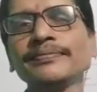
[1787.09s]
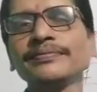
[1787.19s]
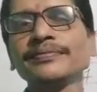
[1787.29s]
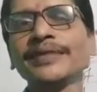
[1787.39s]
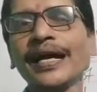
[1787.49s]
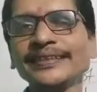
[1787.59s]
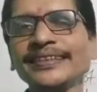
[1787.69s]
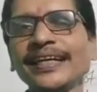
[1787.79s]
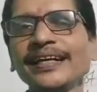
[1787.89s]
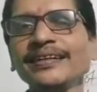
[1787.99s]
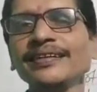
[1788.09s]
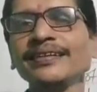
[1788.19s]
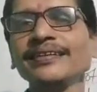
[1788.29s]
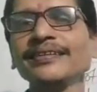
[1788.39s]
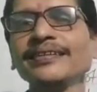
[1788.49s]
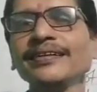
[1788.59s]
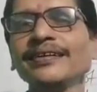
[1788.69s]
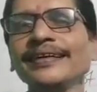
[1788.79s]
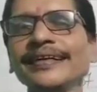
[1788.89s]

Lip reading: Instead, it